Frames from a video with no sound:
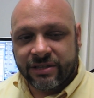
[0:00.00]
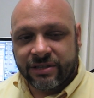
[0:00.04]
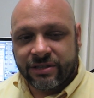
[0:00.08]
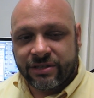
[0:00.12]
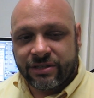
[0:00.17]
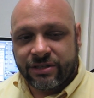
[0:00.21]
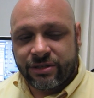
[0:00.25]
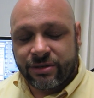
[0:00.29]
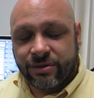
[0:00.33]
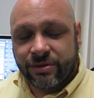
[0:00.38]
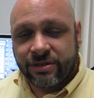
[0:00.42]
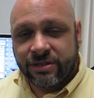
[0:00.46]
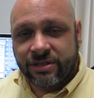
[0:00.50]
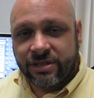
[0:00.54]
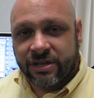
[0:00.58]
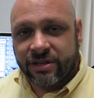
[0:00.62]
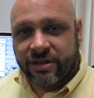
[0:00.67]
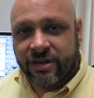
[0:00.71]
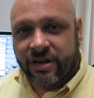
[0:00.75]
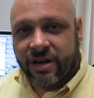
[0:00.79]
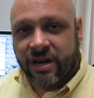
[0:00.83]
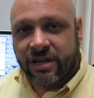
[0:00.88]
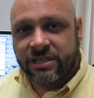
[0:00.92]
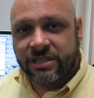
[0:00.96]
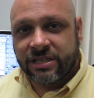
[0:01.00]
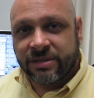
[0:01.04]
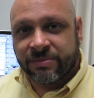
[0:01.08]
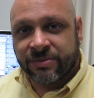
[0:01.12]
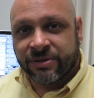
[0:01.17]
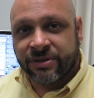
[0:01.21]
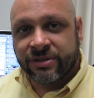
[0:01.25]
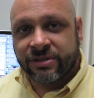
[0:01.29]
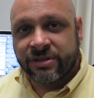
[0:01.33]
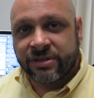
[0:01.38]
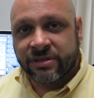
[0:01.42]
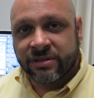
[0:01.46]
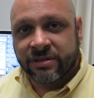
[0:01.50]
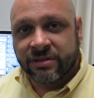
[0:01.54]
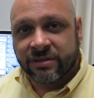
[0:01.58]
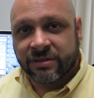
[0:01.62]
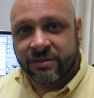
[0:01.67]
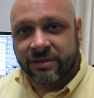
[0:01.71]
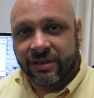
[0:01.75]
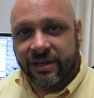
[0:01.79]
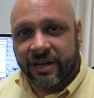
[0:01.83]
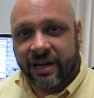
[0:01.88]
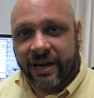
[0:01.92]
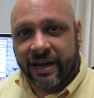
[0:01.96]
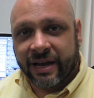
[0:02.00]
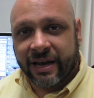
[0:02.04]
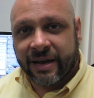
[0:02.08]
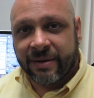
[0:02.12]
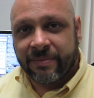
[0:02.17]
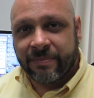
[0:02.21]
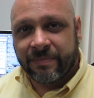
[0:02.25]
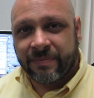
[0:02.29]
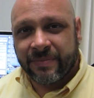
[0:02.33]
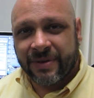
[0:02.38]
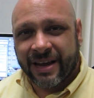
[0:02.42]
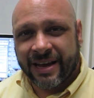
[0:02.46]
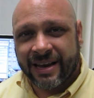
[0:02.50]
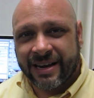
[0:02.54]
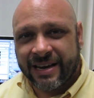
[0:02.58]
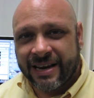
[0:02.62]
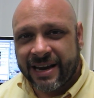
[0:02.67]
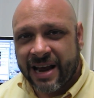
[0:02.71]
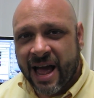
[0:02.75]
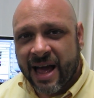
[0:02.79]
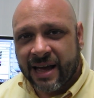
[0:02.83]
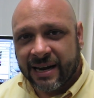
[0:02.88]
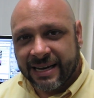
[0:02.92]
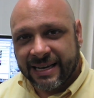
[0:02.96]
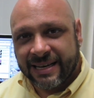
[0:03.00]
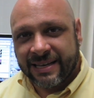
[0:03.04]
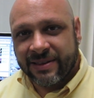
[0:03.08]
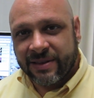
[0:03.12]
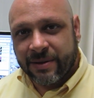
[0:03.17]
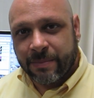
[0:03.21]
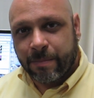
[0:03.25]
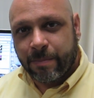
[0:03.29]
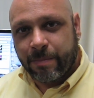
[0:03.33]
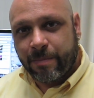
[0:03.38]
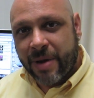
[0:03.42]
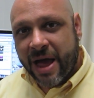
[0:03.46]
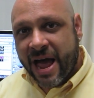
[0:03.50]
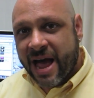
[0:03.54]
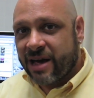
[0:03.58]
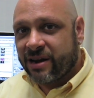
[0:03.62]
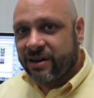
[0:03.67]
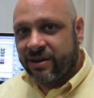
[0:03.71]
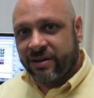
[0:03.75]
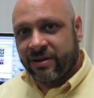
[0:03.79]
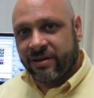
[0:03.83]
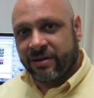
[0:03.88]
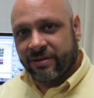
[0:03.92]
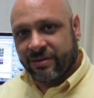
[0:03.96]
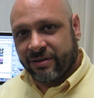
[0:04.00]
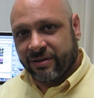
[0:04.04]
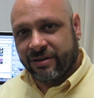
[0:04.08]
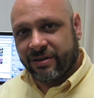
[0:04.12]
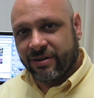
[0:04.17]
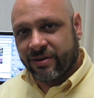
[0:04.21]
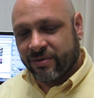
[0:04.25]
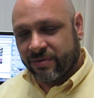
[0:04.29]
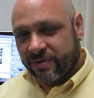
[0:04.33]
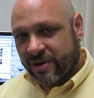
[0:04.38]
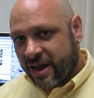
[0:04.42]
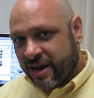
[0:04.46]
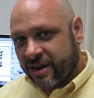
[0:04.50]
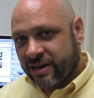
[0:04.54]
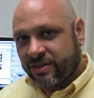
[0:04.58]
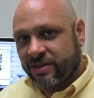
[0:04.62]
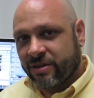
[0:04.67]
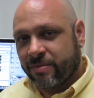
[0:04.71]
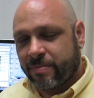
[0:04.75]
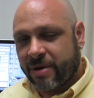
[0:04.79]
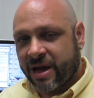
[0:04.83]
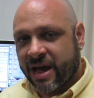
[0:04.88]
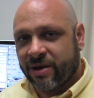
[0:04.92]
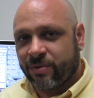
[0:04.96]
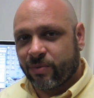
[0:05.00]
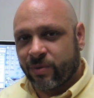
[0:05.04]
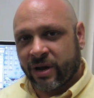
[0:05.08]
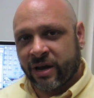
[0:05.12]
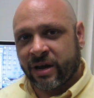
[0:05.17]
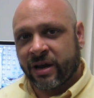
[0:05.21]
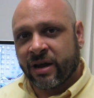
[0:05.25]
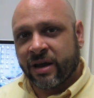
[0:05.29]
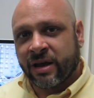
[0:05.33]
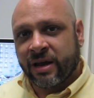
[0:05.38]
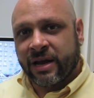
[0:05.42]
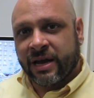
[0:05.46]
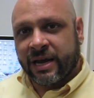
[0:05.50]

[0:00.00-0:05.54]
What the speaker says: students are the customers, and not in the bad, not in the bad way,